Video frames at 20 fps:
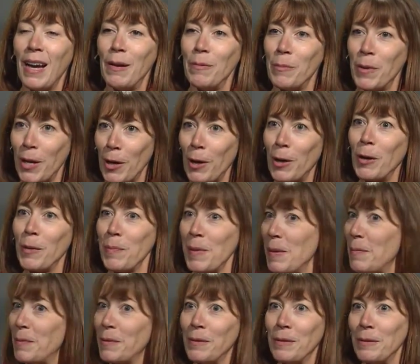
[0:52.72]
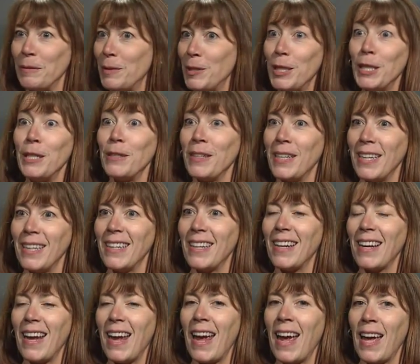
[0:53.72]
We heard people
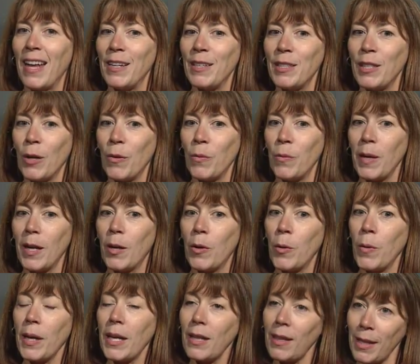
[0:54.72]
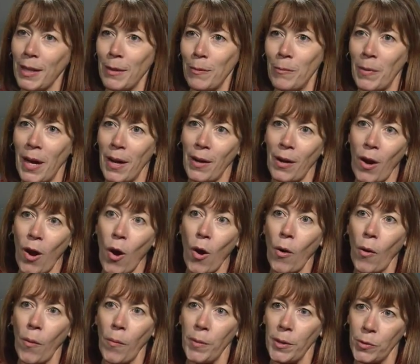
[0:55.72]
cheering, and so we quickly went
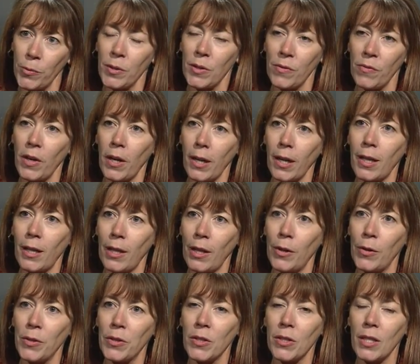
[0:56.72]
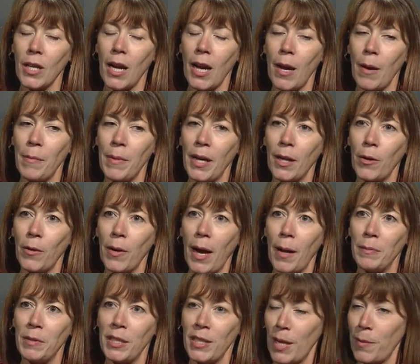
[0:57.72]
home, which was very close, and
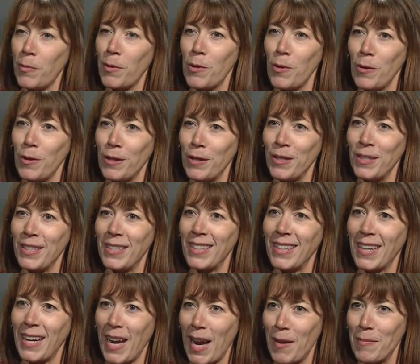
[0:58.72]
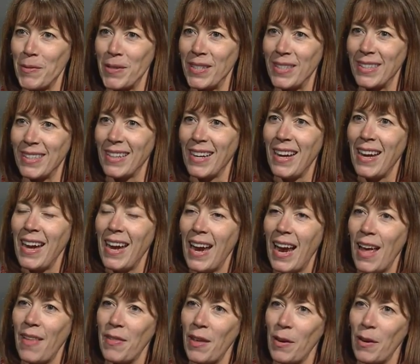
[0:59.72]
grabbed tape recorders and cameras, and